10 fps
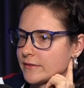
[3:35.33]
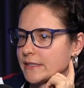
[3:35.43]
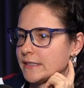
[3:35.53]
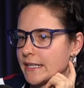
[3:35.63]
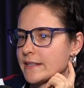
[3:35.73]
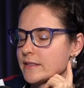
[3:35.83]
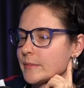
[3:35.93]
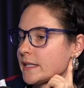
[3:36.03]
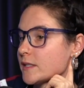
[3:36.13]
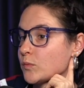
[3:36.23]
real answer
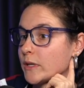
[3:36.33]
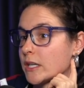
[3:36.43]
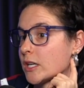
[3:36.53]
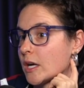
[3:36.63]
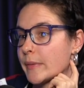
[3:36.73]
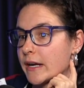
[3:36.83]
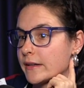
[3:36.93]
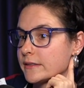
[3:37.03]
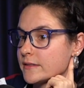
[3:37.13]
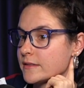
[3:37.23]
because we are not mm
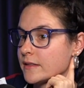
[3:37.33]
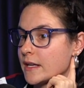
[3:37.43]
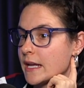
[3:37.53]
parents.